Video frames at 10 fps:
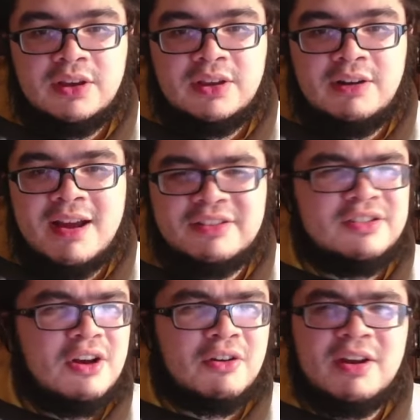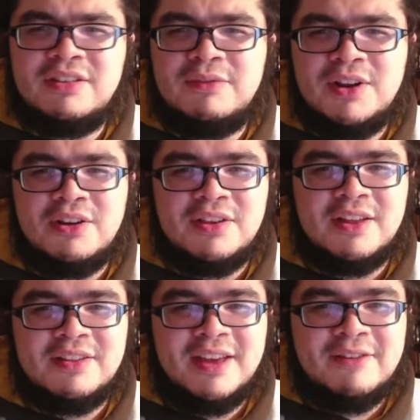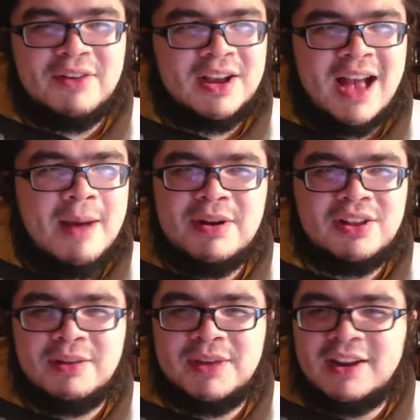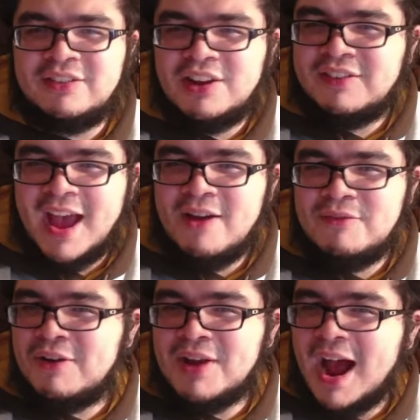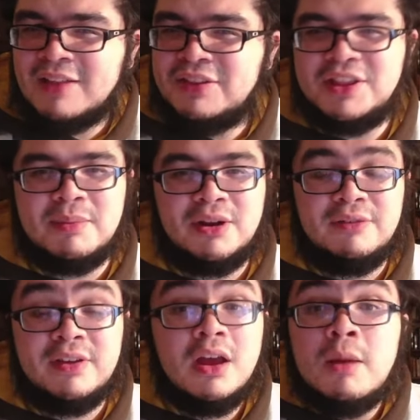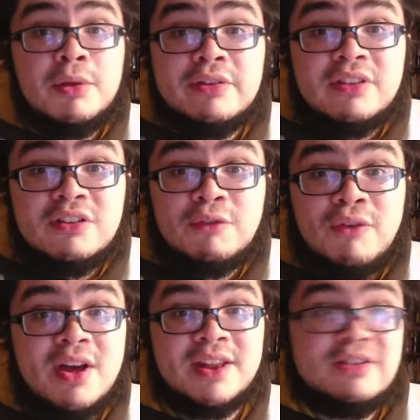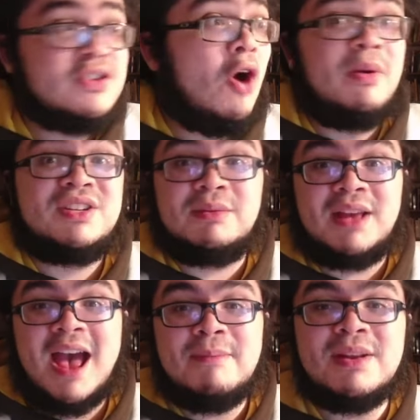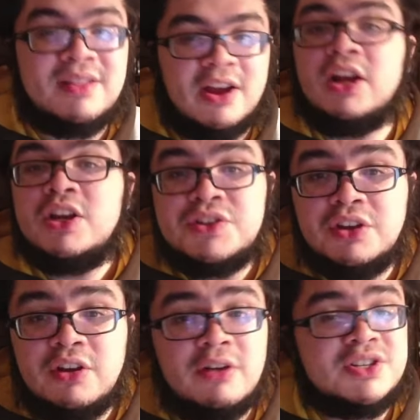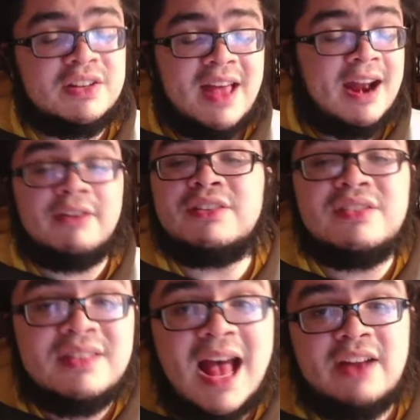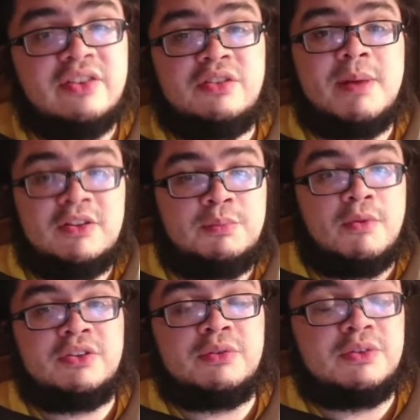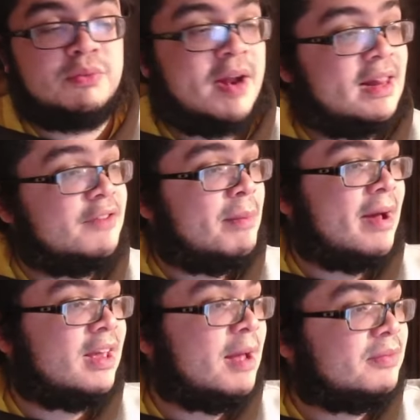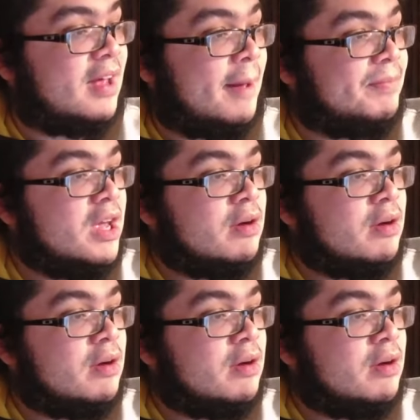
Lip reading: You know, I actually saw a crazy video the other day of a comedy club getting shut down very oddly in the middle of it. But those things are fun. There's always something happening there. So you could go check that out. This is not just about sports, which is what I love about Game Time.